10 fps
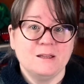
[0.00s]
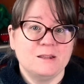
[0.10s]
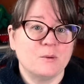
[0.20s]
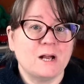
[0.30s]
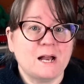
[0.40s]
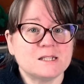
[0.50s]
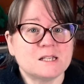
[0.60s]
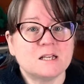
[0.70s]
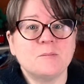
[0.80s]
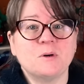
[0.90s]
They were
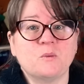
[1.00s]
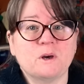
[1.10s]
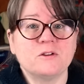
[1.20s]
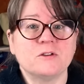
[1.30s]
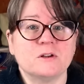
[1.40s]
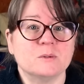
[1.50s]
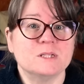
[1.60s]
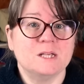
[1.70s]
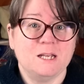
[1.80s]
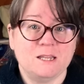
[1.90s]
asking about whether there
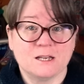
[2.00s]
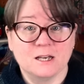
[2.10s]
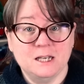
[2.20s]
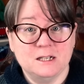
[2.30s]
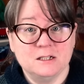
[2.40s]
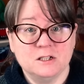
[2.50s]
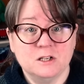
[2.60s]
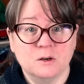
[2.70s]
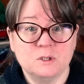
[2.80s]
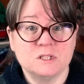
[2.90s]
was anything I needed to
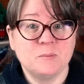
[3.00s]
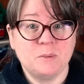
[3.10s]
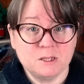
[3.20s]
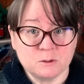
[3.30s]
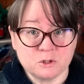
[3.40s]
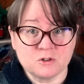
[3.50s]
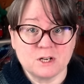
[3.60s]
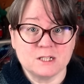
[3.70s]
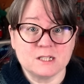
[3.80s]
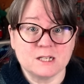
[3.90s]
know to spin those
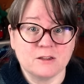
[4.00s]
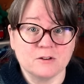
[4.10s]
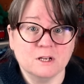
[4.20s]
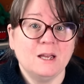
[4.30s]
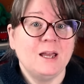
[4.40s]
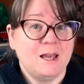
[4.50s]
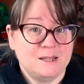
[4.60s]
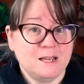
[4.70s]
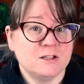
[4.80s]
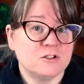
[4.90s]
strands together,
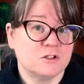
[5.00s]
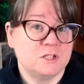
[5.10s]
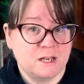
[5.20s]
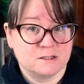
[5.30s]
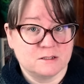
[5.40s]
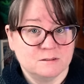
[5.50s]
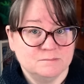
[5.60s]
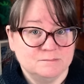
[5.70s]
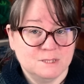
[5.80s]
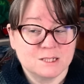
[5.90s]
and the answer is yes.
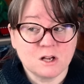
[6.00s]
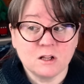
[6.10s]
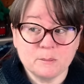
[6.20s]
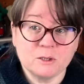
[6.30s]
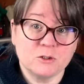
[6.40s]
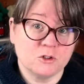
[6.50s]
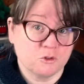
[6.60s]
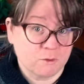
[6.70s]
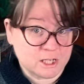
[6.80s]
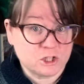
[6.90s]
It's all about the
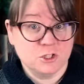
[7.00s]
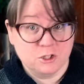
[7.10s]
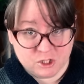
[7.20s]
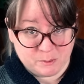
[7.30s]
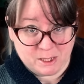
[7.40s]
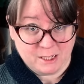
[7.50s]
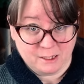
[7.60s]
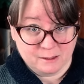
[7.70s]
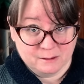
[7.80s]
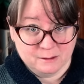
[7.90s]
direction you're
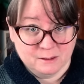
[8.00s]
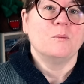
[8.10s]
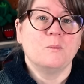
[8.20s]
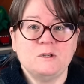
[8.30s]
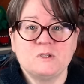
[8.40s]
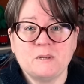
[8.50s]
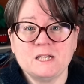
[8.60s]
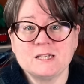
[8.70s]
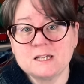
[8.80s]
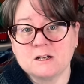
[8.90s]
spinning. When you
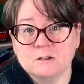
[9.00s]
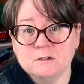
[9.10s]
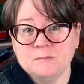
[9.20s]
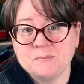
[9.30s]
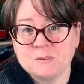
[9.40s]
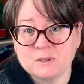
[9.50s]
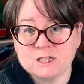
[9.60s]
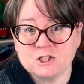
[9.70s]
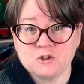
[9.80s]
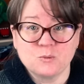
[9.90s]
spin a single,
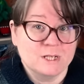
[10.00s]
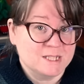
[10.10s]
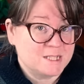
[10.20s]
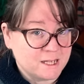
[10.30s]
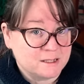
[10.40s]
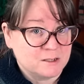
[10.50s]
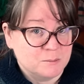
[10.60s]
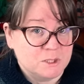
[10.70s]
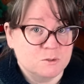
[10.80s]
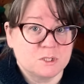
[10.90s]
which when set
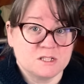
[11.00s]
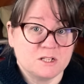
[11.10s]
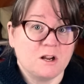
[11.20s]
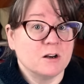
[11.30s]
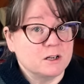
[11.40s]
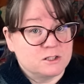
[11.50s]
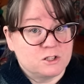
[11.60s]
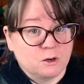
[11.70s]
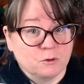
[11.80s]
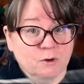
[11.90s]
can be used as a yarn in
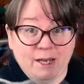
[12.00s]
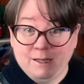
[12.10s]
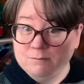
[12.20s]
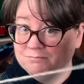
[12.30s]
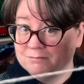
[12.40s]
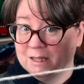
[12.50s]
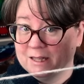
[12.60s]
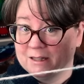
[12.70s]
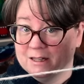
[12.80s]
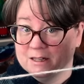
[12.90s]
its own right,
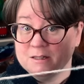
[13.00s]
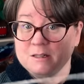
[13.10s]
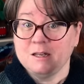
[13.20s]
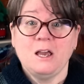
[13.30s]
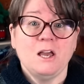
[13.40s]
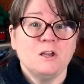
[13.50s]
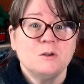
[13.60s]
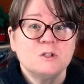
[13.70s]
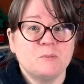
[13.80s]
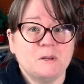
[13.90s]
like this,
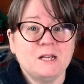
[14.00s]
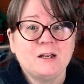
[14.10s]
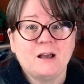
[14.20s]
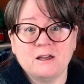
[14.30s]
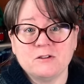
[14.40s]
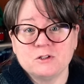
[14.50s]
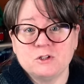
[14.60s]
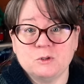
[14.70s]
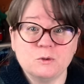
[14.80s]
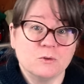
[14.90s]
you spin it either
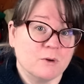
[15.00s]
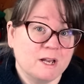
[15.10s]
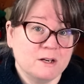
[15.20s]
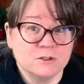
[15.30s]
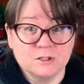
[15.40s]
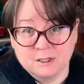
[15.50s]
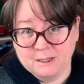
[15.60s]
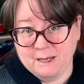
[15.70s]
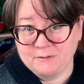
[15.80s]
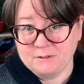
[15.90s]
to the right or to the
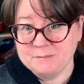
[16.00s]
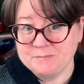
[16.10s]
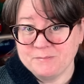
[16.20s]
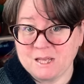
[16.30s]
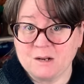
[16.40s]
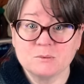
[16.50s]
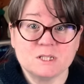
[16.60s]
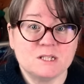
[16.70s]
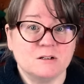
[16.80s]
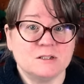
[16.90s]
left. That
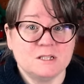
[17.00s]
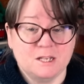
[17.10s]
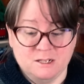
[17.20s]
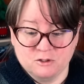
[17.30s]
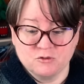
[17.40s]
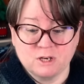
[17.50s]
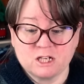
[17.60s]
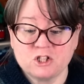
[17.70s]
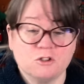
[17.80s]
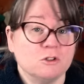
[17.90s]
results in a
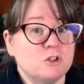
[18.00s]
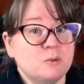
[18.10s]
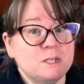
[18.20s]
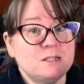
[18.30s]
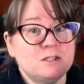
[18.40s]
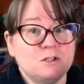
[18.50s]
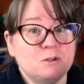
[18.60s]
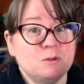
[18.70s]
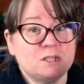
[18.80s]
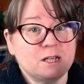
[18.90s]
directional twist
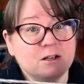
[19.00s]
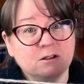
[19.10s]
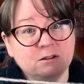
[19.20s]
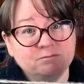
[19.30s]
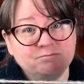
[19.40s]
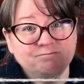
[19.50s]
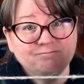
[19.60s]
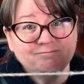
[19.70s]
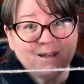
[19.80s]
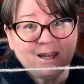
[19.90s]
to the single,
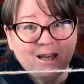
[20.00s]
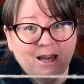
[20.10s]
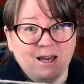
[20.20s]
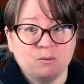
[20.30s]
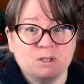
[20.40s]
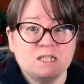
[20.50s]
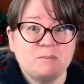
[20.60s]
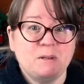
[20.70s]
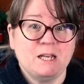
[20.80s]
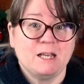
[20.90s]
and when
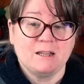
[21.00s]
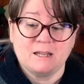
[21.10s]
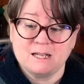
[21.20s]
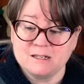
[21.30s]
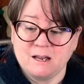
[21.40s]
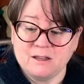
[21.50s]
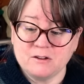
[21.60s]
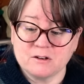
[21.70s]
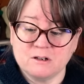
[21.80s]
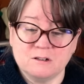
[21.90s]
spinning, that's
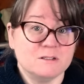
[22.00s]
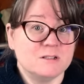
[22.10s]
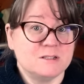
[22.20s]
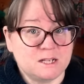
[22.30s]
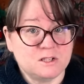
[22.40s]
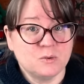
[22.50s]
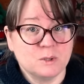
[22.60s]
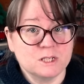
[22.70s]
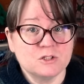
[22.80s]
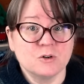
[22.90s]
either called Z
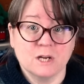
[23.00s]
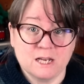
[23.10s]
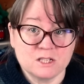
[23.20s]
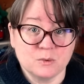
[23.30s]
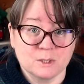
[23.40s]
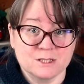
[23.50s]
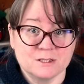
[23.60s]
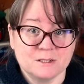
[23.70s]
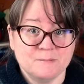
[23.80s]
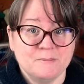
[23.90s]
twist or S twist.